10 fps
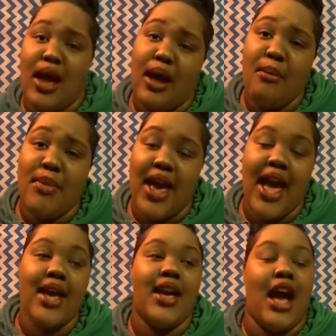i'm
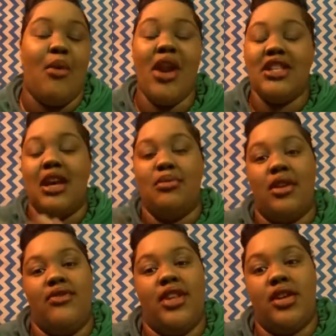back i wanted to
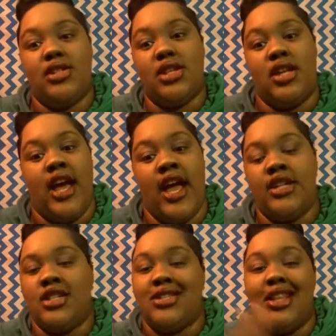upload a video
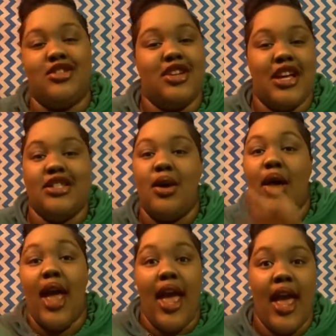tonight just to let you guys know
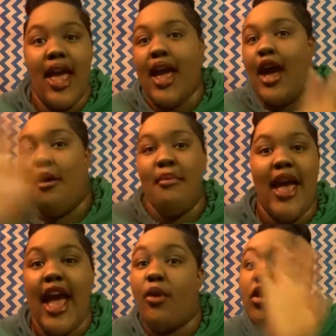hey i'm
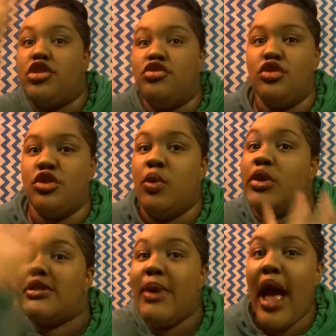back what you doing
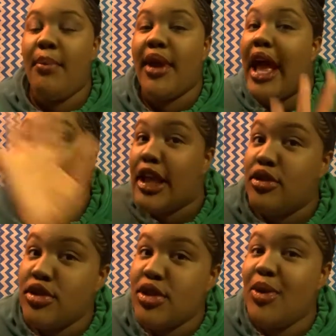what's popping how
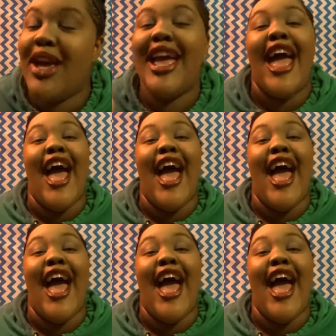you doing